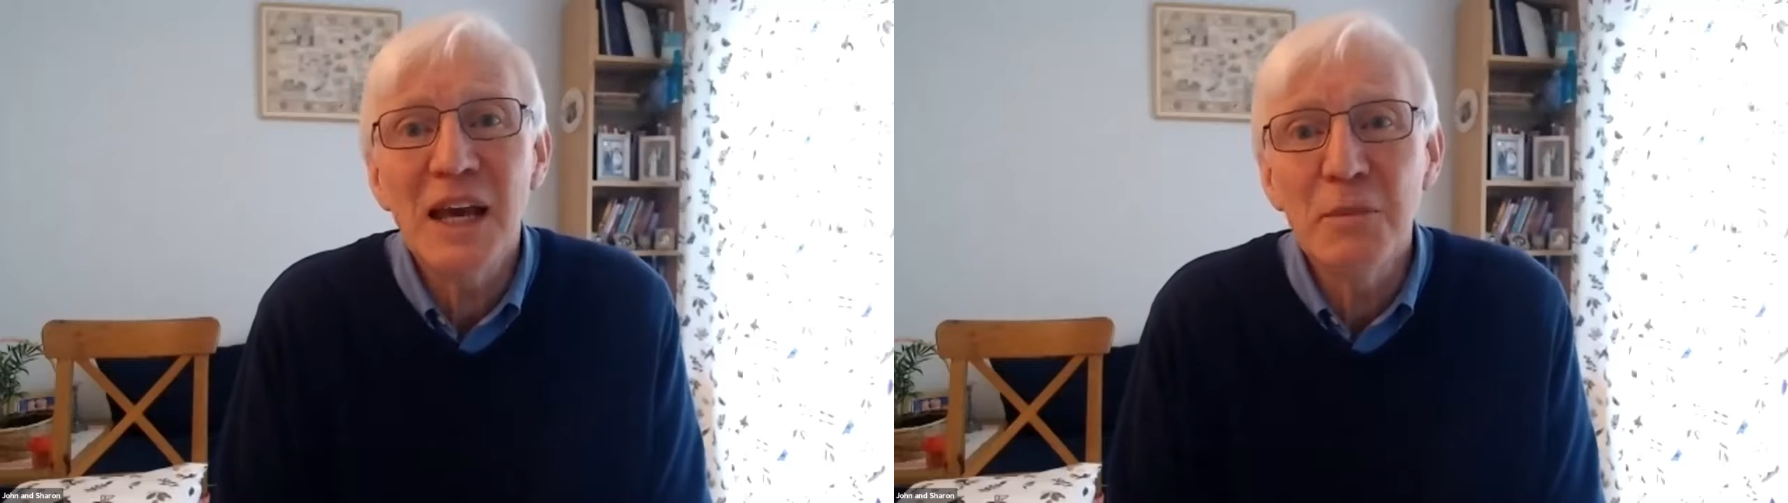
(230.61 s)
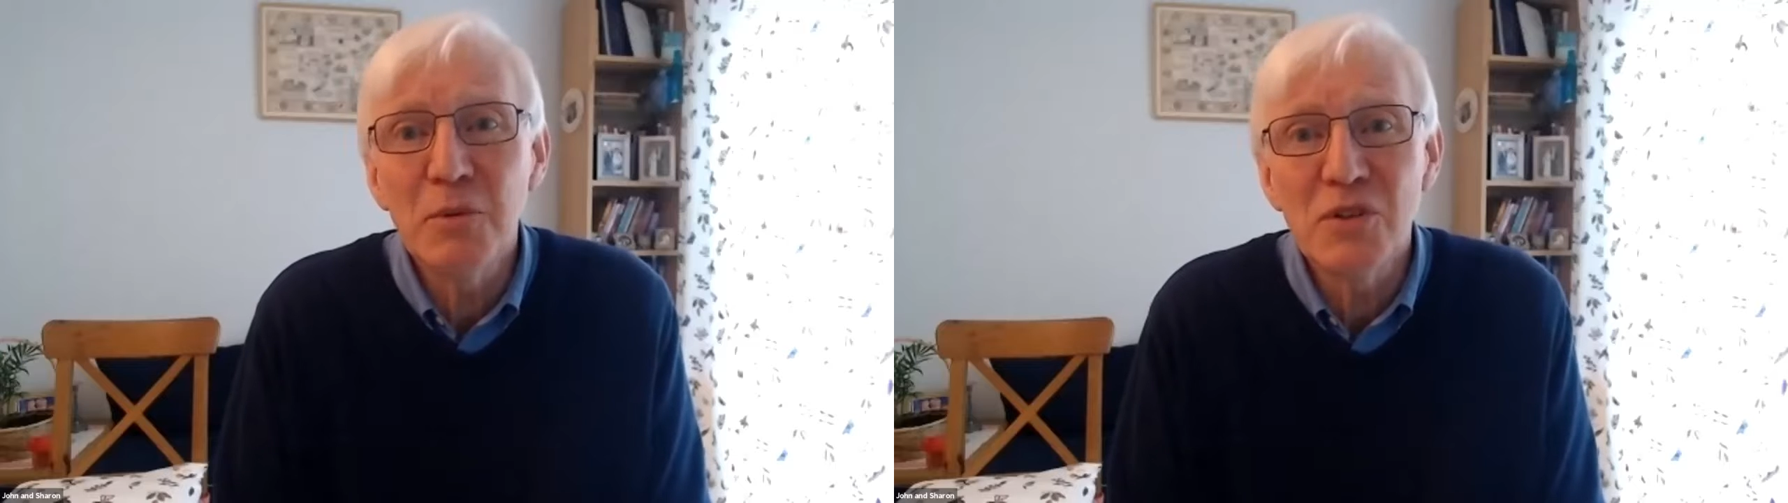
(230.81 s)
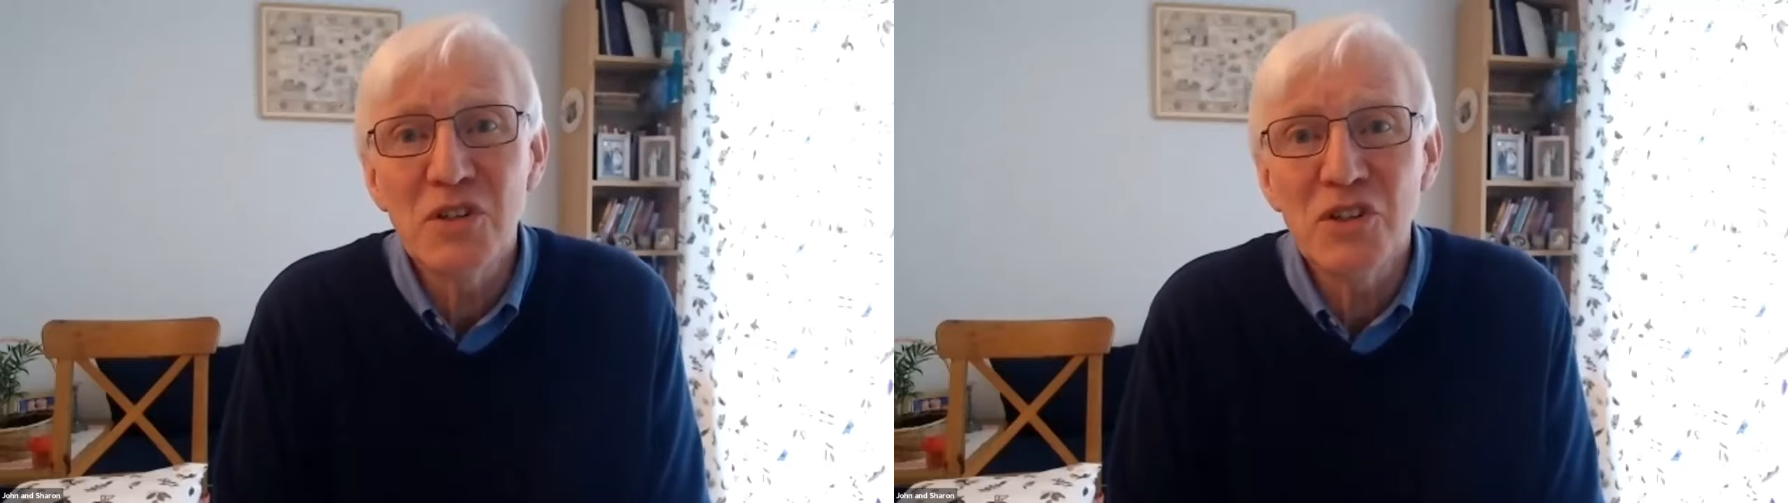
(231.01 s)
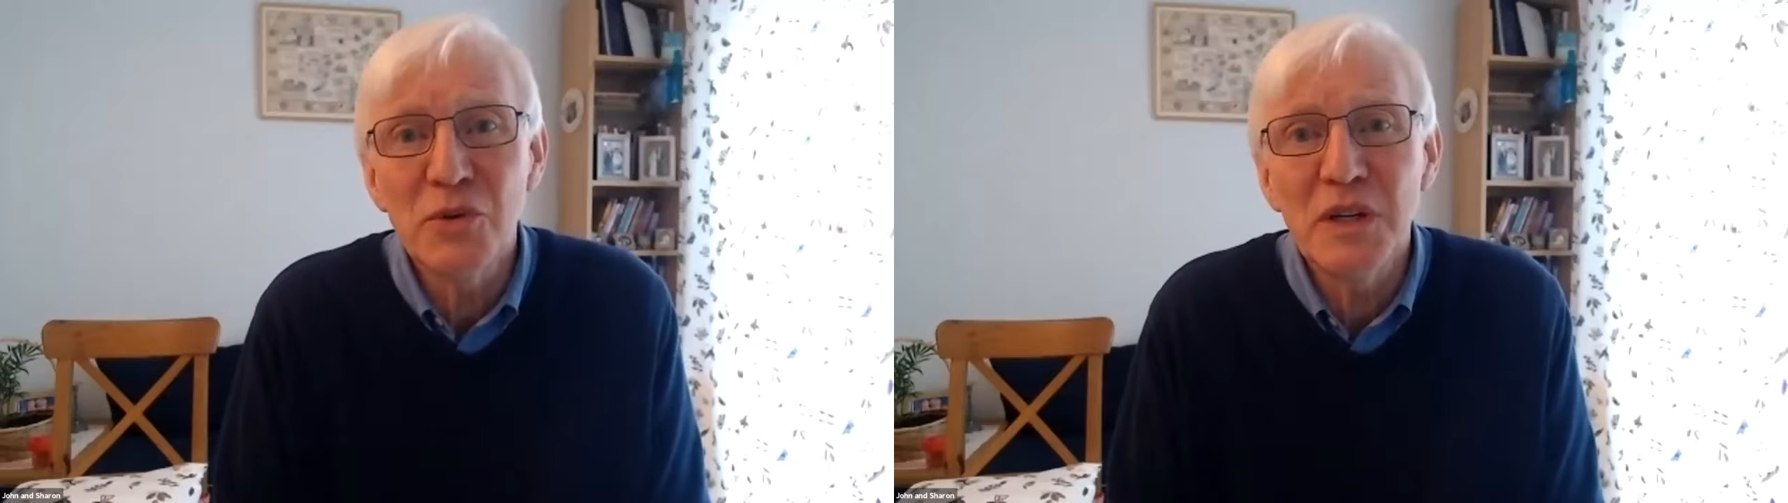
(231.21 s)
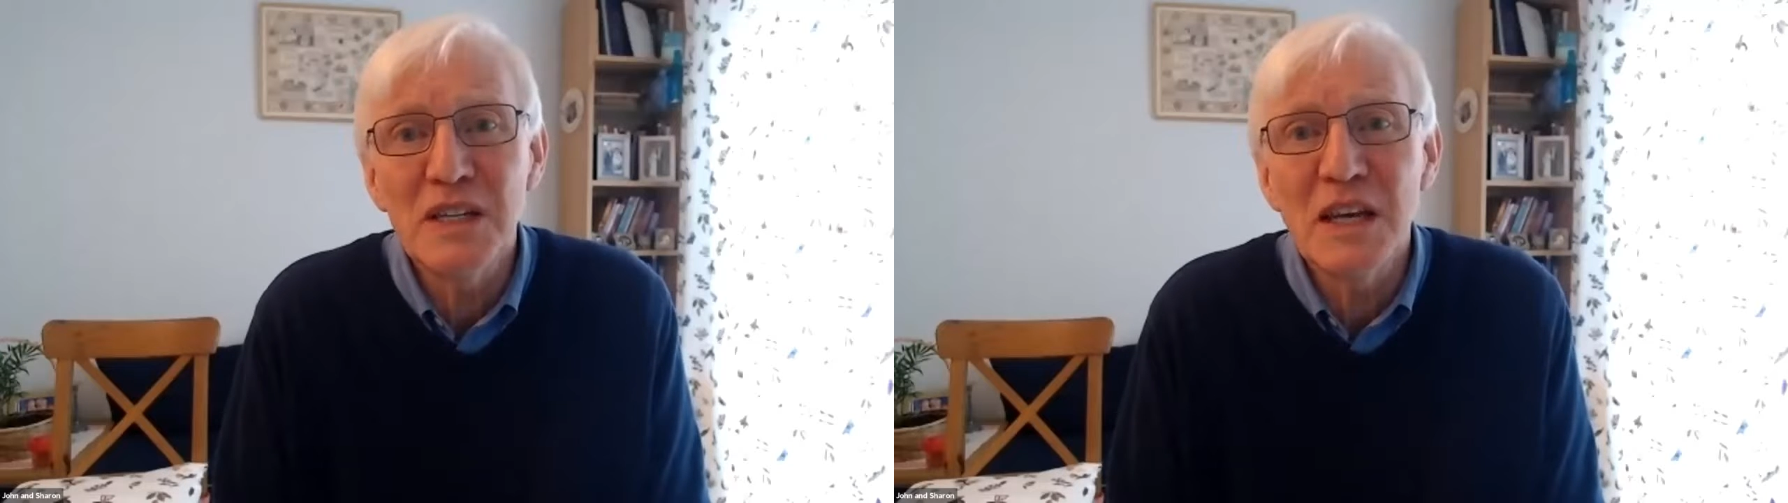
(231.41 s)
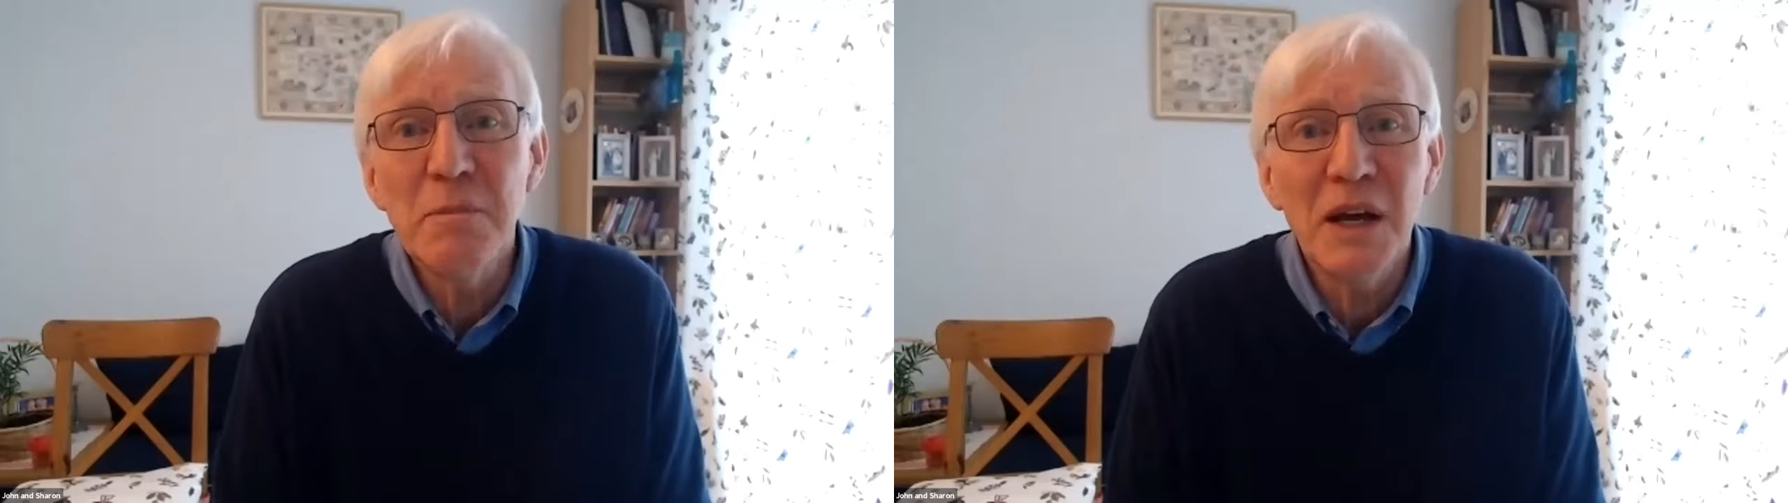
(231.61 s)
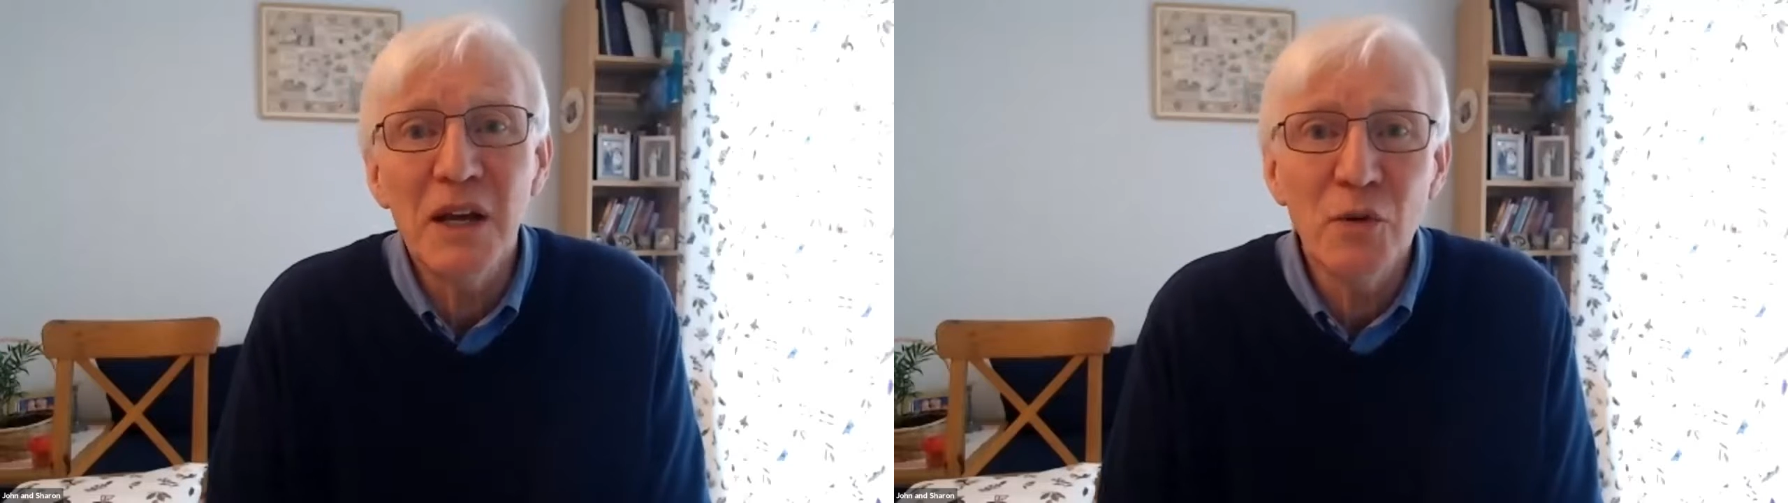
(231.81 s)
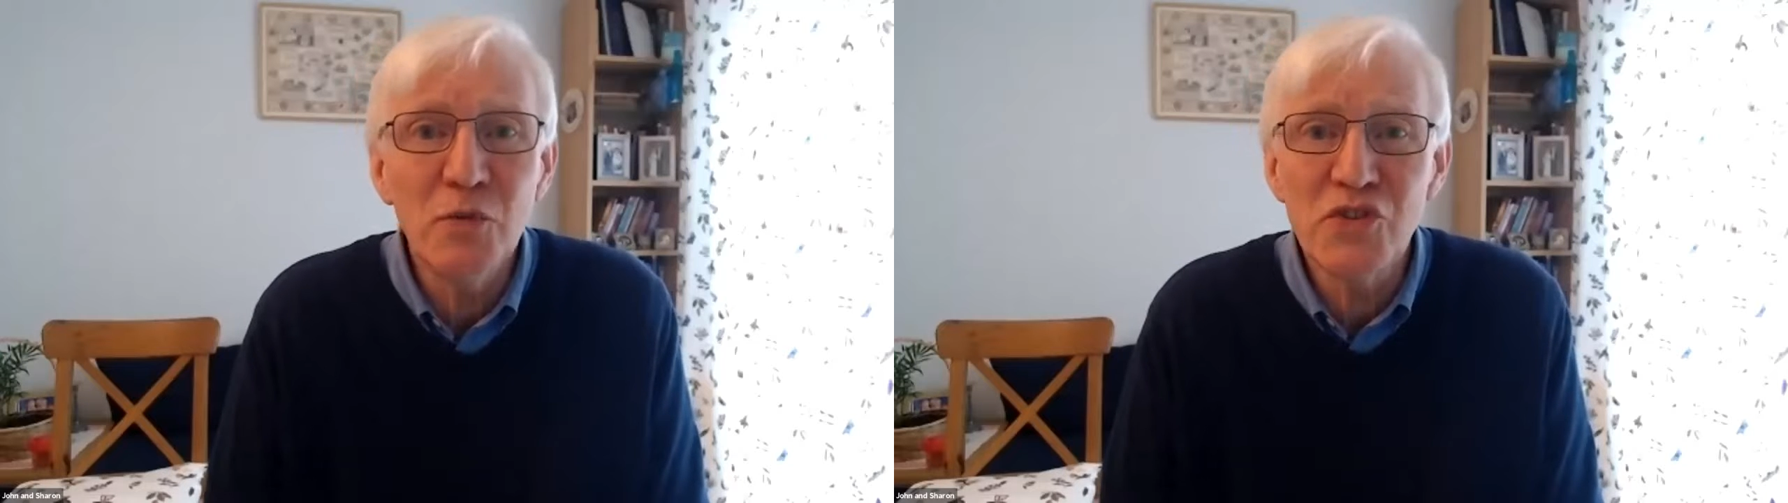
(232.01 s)
able to do it in my
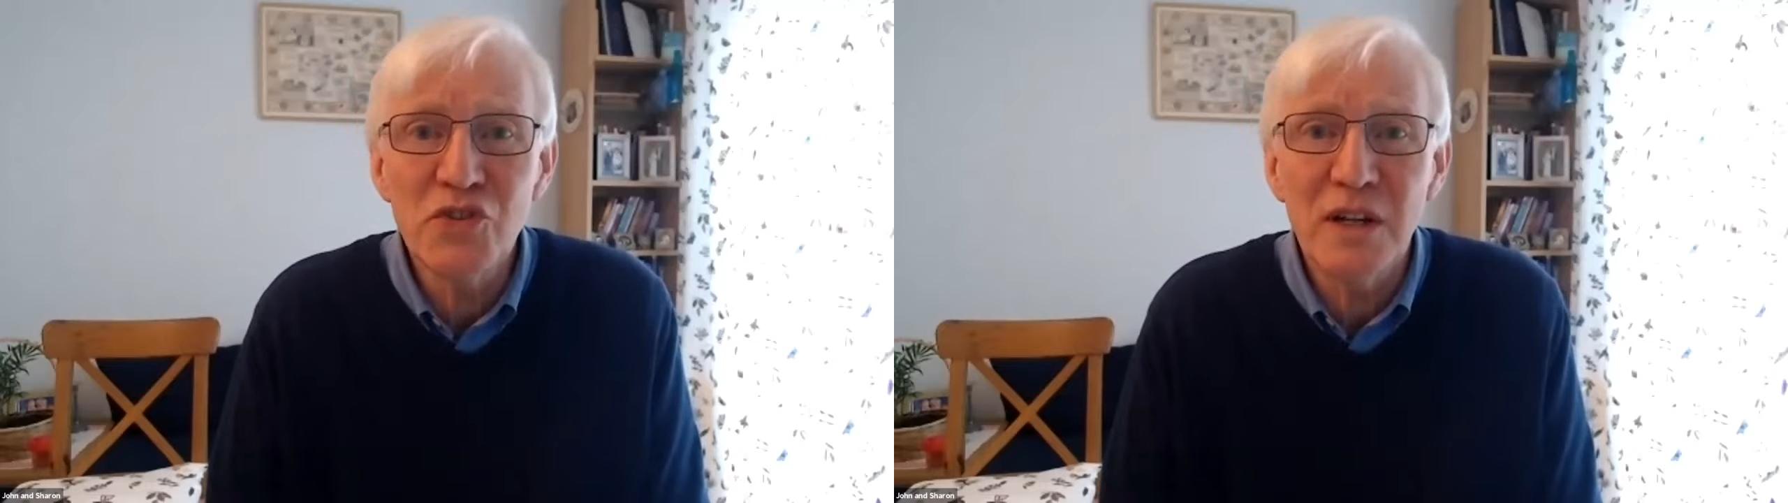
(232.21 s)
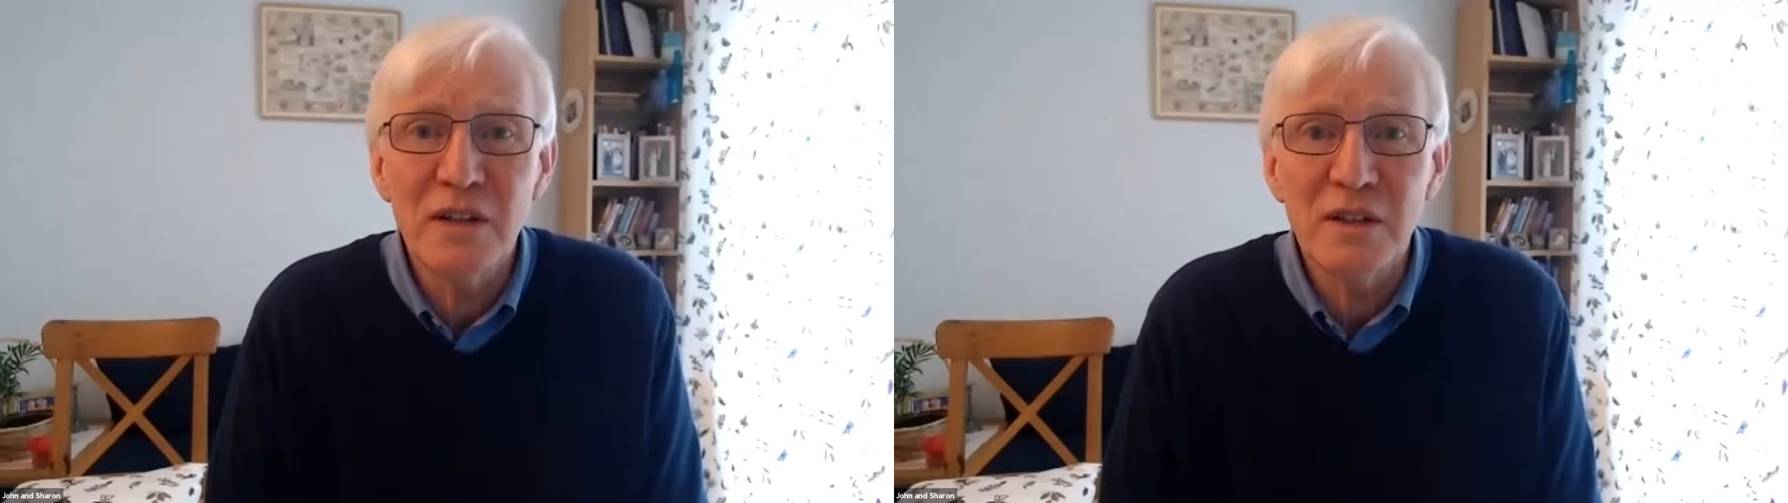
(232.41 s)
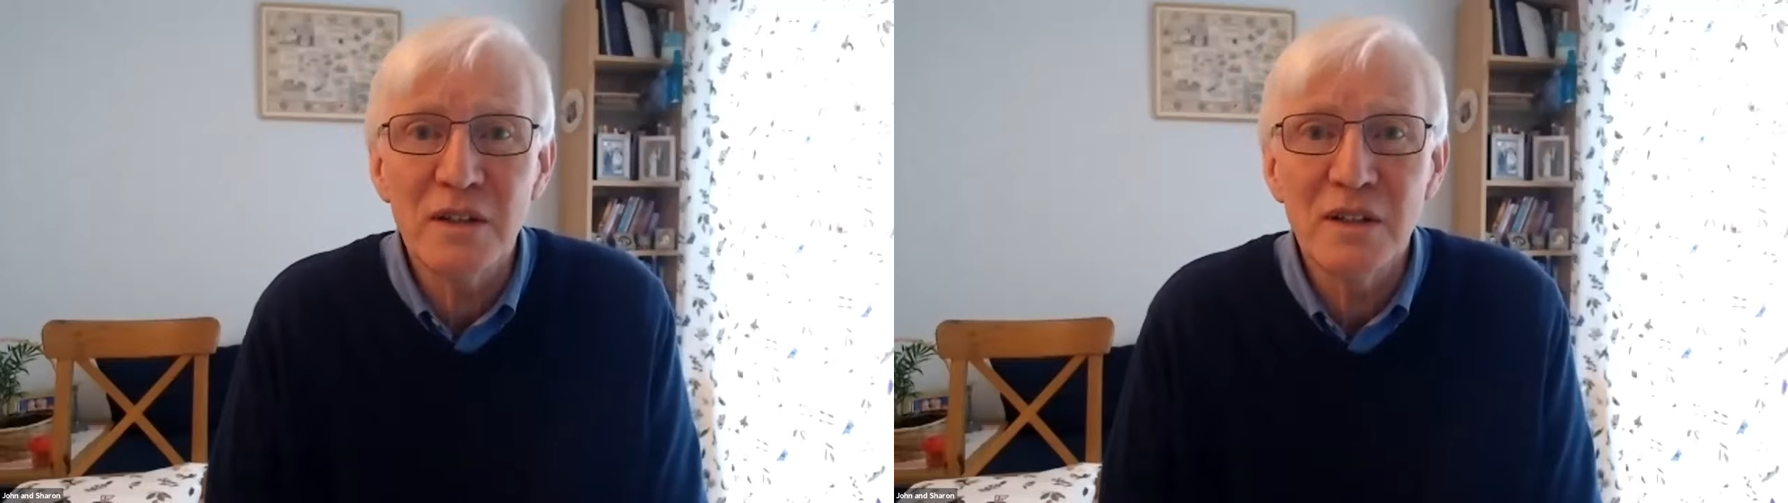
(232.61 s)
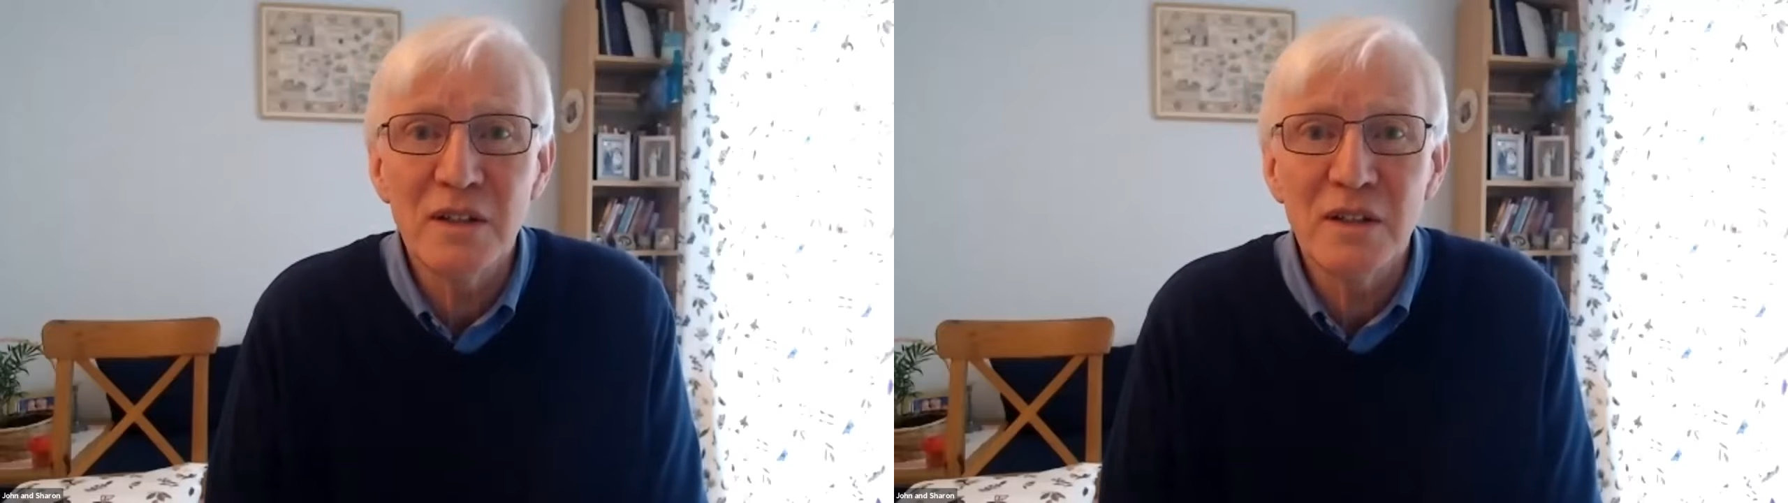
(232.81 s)
own strength.